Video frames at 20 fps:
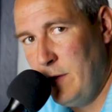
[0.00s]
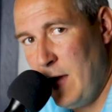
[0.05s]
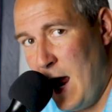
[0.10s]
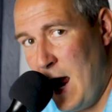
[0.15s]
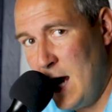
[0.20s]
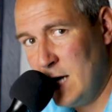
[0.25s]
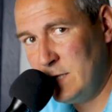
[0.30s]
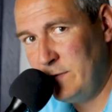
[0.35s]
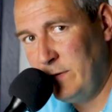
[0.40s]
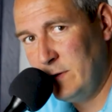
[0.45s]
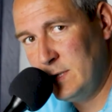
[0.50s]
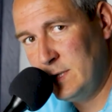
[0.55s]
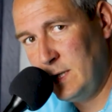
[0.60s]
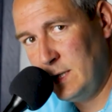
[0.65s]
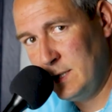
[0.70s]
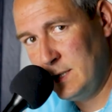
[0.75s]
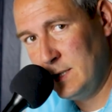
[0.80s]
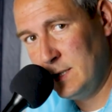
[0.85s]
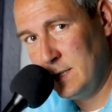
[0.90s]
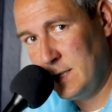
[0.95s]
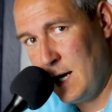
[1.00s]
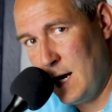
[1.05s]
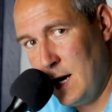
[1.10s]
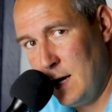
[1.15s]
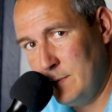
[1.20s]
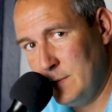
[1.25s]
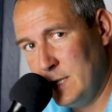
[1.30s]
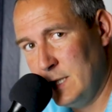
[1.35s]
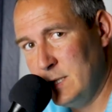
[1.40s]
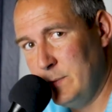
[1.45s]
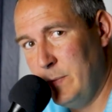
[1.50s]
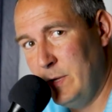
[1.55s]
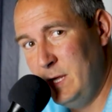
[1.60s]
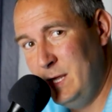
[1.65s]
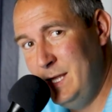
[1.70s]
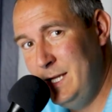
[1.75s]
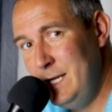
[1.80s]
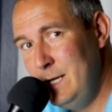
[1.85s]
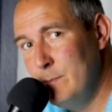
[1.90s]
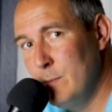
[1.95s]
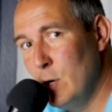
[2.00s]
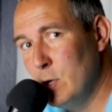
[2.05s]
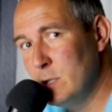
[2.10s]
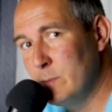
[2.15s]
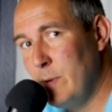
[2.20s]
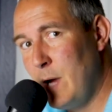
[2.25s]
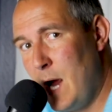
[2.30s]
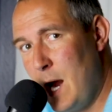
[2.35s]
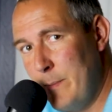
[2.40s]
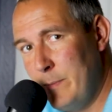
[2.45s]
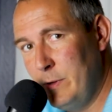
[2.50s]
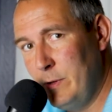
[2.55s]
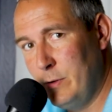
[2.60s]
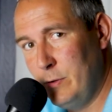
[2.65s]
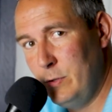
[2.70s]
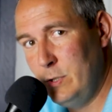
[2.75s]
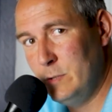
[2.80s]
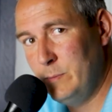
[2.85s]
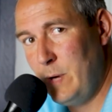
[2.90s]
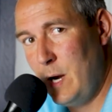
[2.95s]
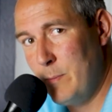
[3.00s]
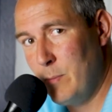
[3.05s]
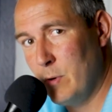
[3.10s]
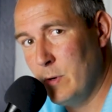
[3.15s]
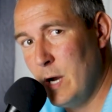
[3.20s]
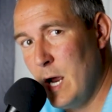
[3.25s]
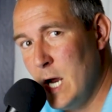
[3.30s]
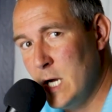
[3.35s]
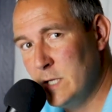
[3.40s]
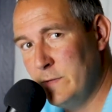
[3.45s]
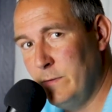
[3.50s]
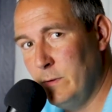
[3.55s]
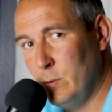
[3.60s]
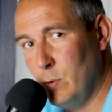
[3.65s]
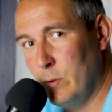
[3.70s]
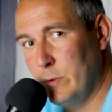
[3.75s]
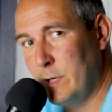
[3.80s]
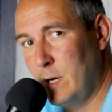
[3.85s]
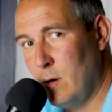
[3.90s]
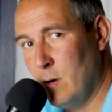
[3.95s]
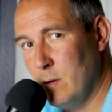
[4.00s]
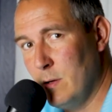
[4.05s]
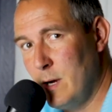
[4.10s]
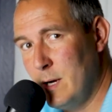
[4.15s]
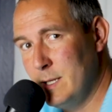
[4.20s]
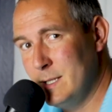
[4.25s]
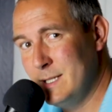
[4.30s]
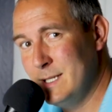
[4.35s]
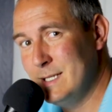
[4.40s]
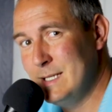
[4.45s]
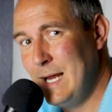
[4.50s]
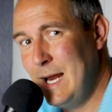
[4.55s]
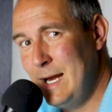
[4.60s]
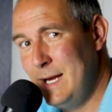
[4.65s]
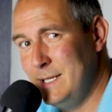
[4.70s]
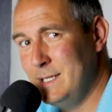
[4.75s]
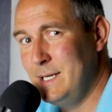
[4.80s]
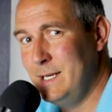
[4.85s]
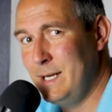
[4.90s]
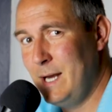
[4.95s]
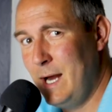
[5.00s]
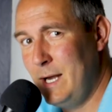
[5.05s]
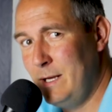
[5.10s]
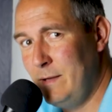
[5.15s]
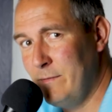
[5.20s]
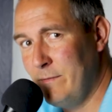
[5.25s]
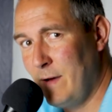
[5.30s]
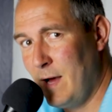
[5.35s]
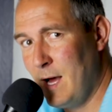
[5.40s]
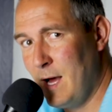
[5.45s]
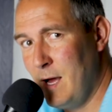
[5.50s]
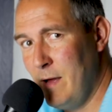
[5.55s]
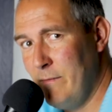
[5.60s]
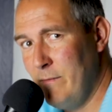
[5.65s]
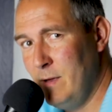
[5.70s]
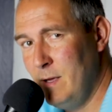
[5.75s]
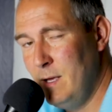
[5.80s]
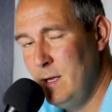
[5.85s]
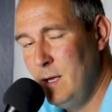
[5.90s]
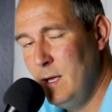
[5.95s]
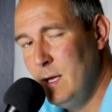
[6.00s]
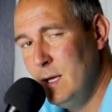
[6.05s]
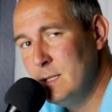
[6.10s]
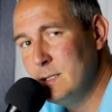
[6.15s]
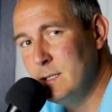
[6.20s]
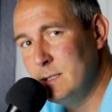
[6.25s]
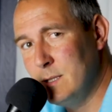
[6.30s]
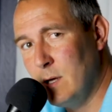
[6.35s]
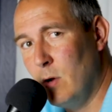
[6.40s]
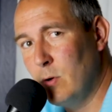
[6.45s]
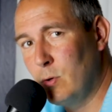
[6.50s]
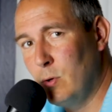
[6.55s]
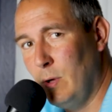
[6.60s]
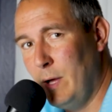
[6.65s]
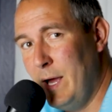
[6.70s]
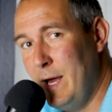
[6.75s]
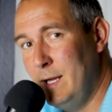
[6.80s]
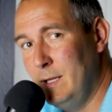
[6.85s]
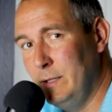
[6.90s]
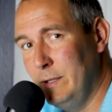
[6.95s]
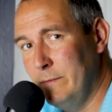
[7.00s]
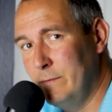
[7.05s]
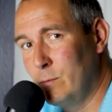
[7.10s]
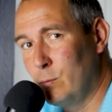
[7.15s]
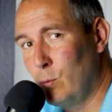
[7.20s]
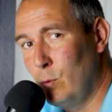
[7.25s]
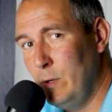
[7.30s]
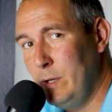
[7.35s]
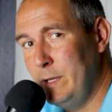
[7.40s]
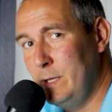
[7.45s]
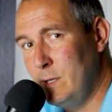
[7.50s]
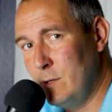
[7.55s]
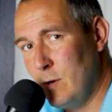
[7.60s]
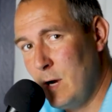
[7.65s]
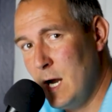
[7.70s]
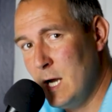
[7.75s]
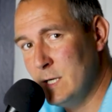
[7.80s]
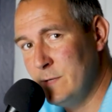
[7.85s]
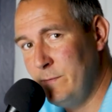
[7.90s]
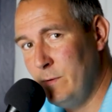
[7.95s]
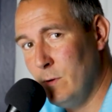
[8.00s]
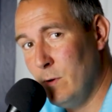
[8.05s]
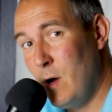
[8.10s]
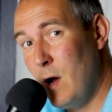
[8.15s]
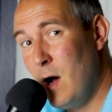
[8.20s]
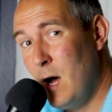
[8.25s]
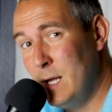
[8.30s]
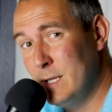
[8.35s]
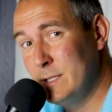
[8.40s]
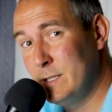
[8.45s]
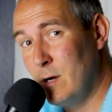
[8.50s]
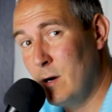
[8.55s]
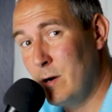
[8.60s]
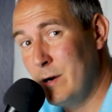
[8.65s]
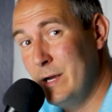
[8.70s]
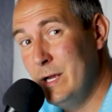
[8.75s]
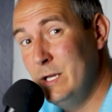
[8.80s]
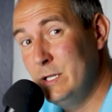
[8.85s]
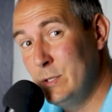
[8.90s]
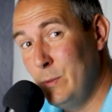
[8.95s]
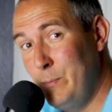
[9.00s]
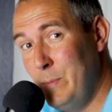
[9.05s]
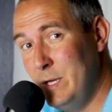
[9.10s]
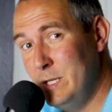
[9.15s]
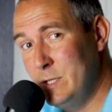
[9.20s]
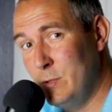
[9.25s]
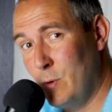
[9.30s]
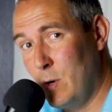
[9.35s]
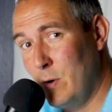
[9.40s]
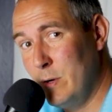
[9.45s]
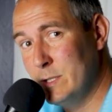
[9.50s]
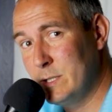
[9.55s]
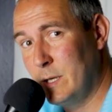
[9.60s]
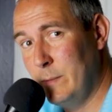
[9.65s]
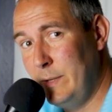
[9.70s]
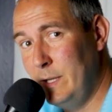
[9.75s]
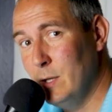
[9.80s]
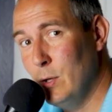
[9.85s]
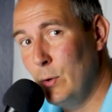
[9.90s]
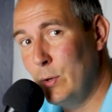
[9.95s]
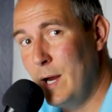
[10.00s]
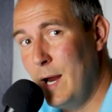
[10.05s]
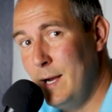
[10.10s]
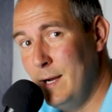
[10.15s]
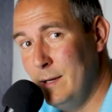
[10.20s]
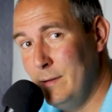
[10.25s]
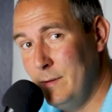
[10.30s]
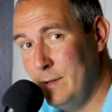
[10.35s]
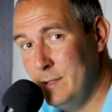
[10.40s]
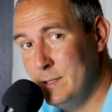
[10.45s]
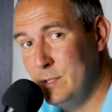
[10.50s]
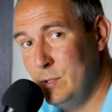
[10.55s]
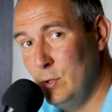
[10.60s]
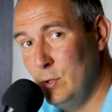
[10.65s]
The Asheville Citizen-Times has been the most popular newspaper in Asheville, North Carolina since 1885. Since Uncle Ed lived really near Asheville, odds are his obituaries can be located in this